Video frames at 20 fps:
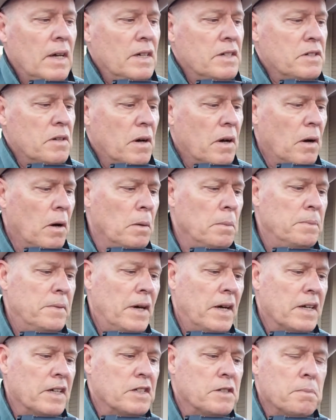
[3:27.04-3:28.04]
So I hope
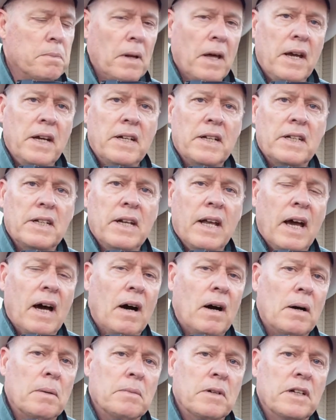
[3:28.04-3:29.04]
that explained it.
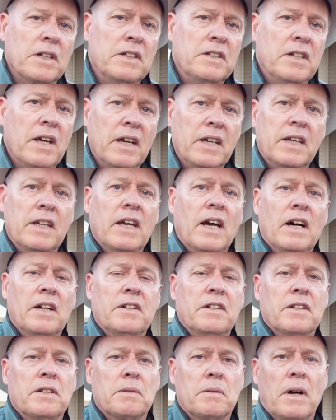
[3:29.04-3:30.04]
Now I'm going to take you out
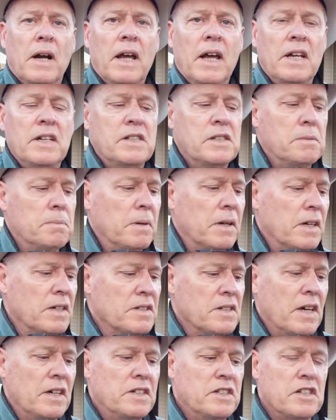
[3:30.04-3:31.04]
to the range
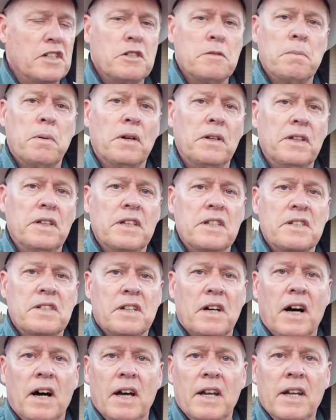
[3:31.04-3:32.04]
because I just put this
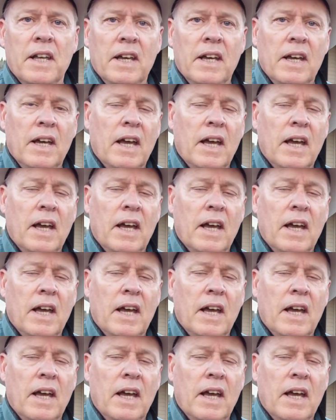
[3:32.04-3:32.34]
on